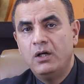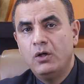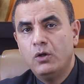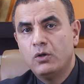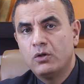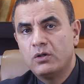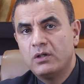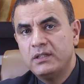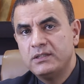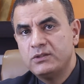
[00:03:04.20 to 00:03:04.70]

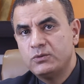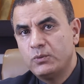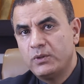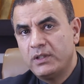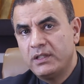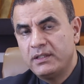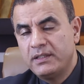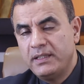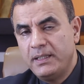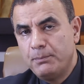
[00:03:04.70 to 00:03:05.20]
auras
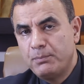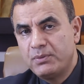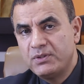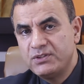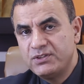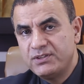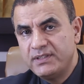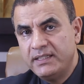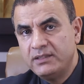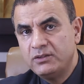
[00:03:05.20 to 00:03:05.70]
where they
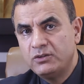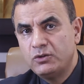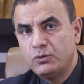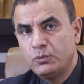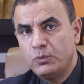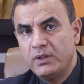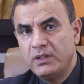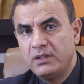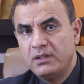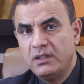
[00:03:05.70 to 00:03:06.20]
present
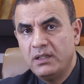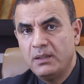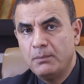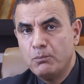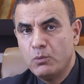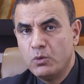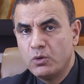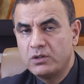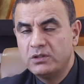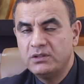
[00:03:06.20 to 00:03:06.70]
with the
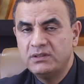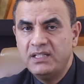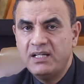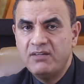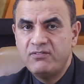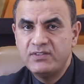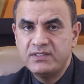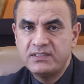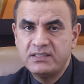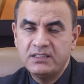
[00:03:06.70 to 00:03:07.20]
motor
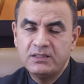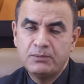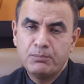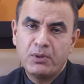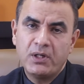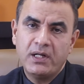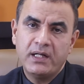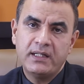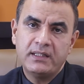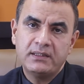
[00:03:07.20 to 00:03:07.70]
deficit
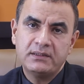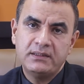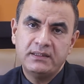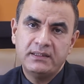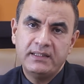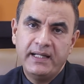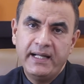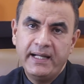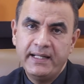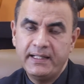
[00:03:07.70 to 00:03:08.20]
prior to
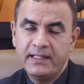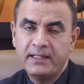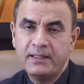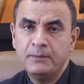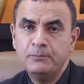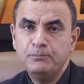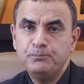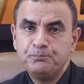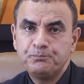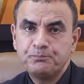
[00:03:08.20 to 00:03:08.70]
the
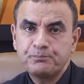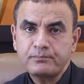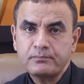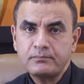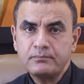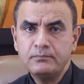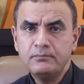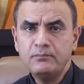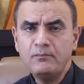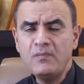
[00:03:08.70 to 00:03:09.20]
headache.
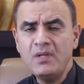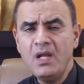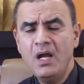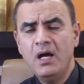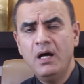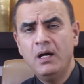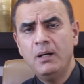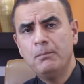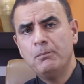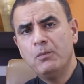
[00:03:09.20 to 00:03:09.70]

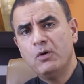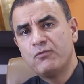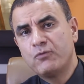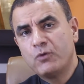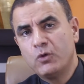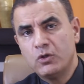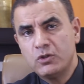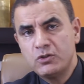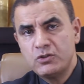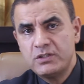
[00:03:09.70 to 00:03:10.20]
Of
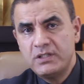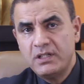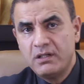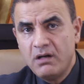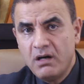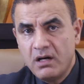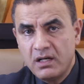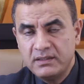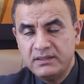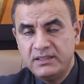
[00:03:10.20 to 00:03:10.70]
course, there
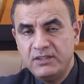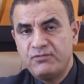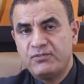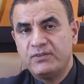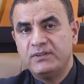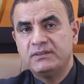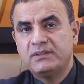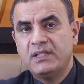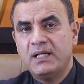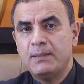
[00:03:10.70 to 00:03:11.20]
are
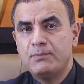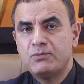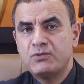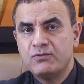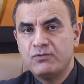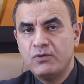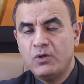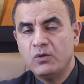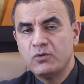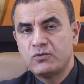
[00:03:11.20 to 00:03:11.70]
different types
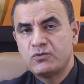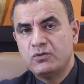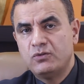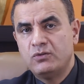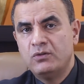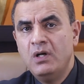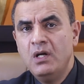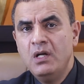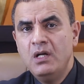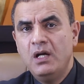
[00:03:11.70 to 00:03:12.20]
of
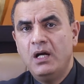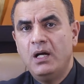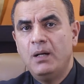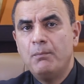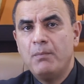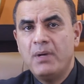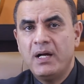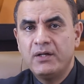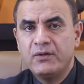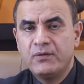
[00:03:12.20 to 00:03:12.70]
also
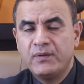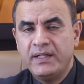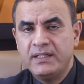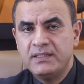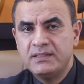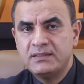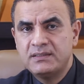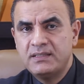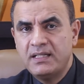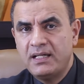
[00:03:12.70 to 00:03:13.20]

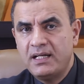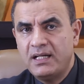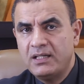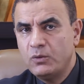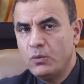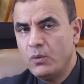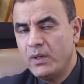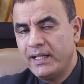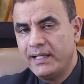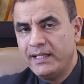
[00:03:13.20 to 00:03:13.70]
migraines that I
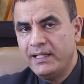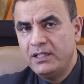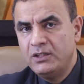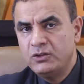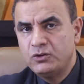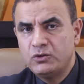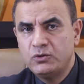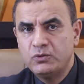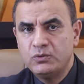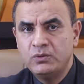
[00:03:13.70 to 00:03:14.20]
don't want to get
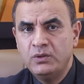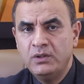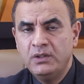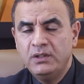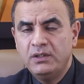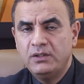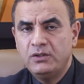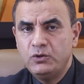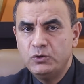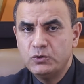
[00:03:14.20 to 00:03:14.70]
into,
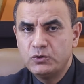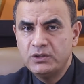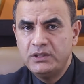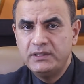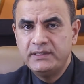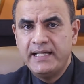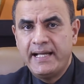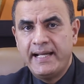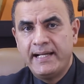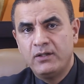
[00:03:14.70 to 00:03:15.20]

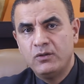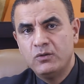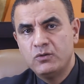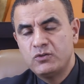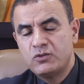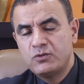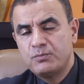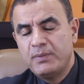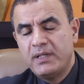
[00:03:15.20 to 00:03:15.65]
usually diagnosed